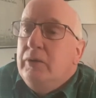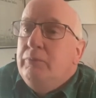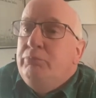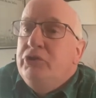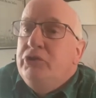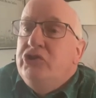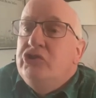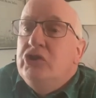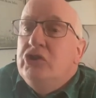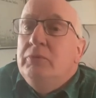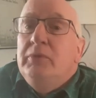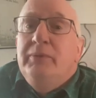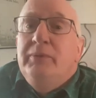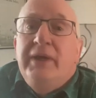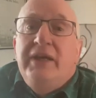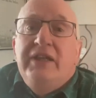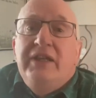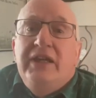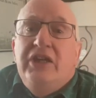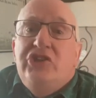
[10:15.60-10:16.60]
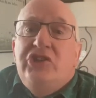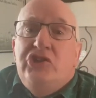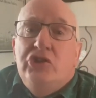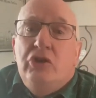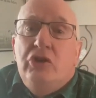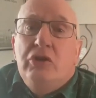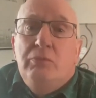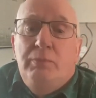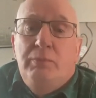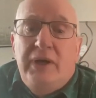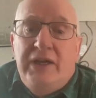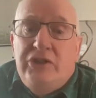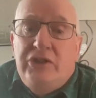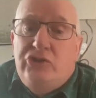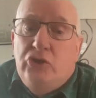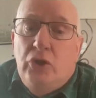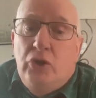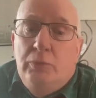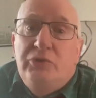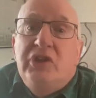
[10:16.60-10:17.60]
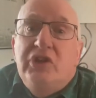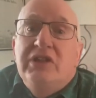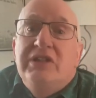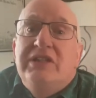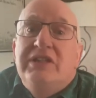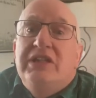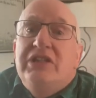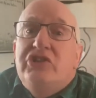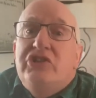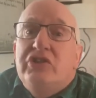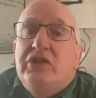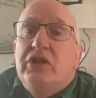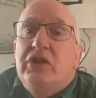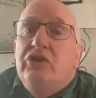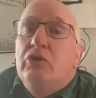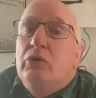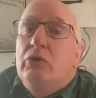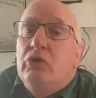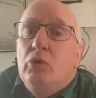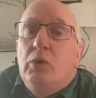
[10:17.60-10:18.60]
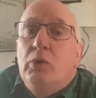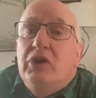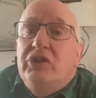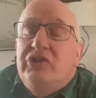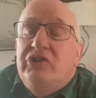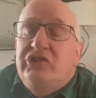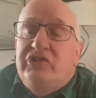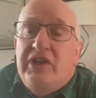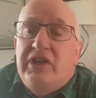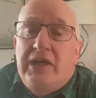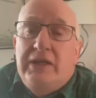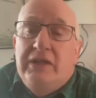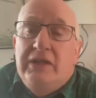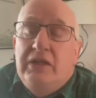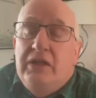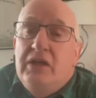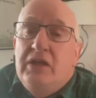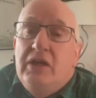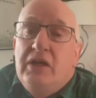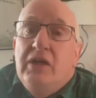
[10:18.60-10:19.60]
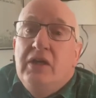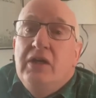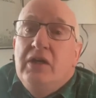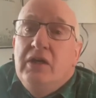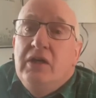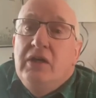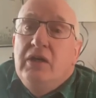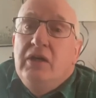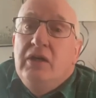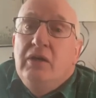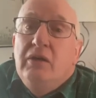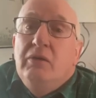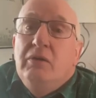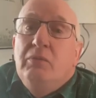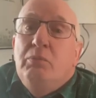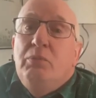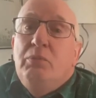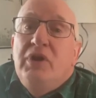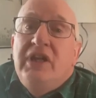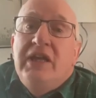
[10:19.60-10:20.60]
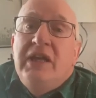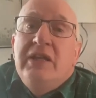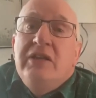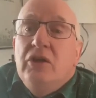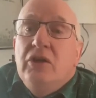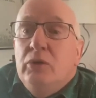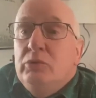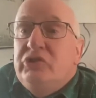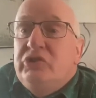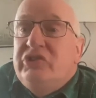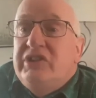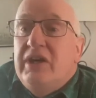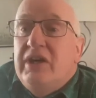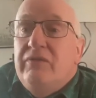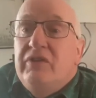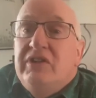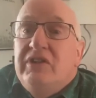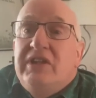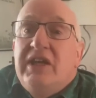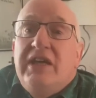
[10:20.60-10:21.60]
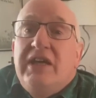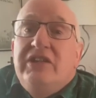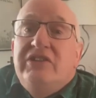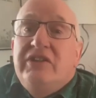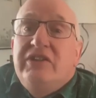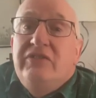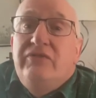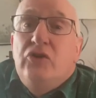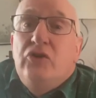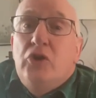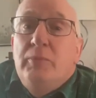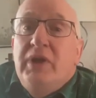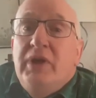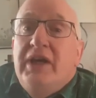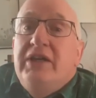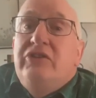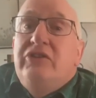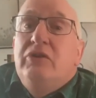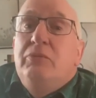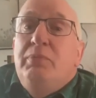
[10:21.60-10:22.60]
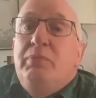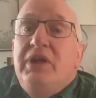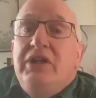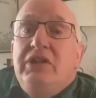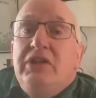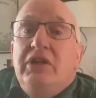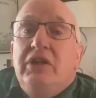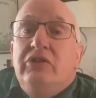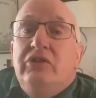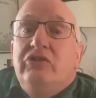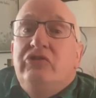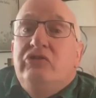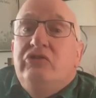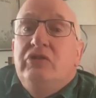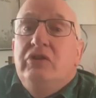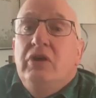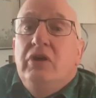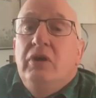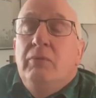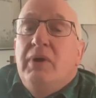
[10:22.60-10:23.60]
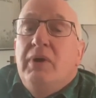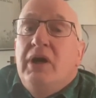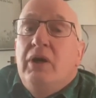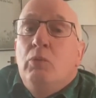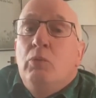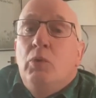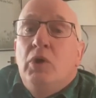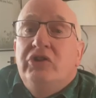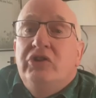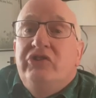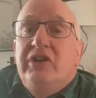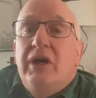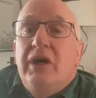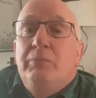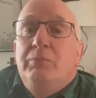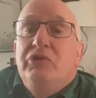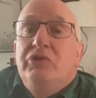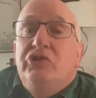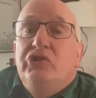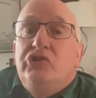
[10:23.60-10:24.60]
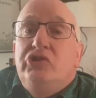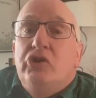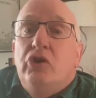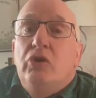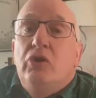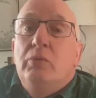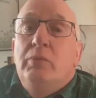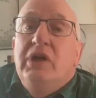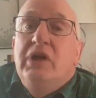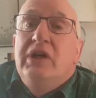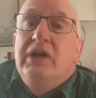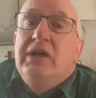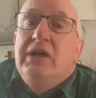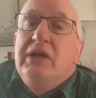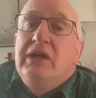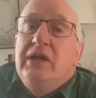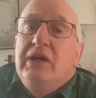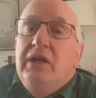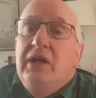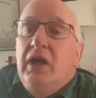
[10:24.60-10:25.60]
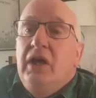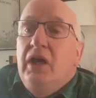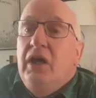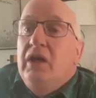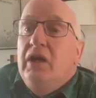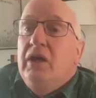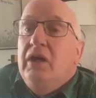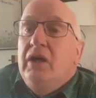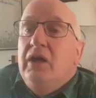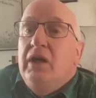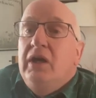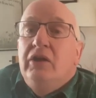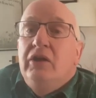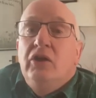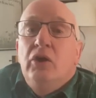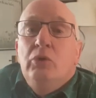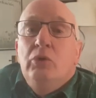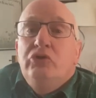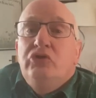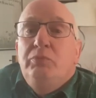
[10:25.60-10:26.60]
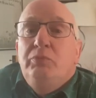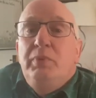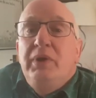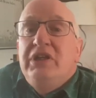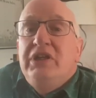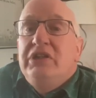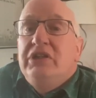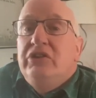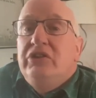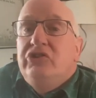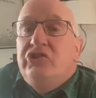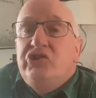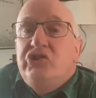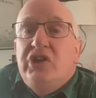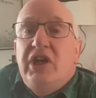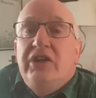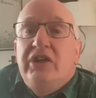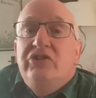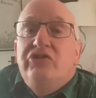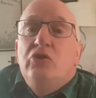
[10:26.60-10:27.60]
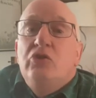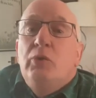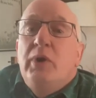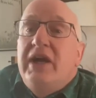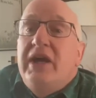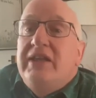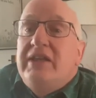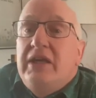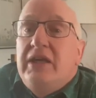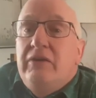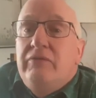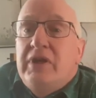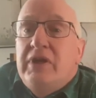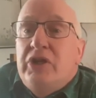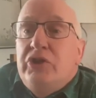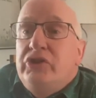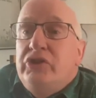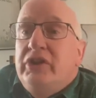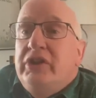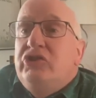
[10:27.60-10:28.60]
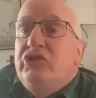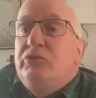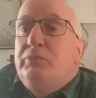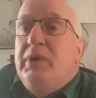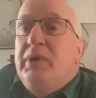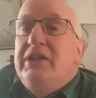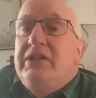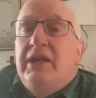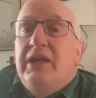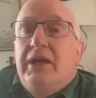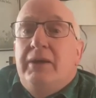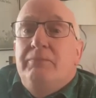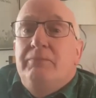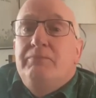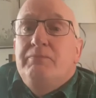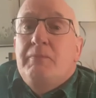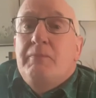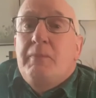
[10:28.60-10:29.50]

Presumably they're shocked by Job's condition and don't know what to say. But in those 7 days, they formulate opinions about what's happened to Job. And those opinions change the way they eventually speak to him.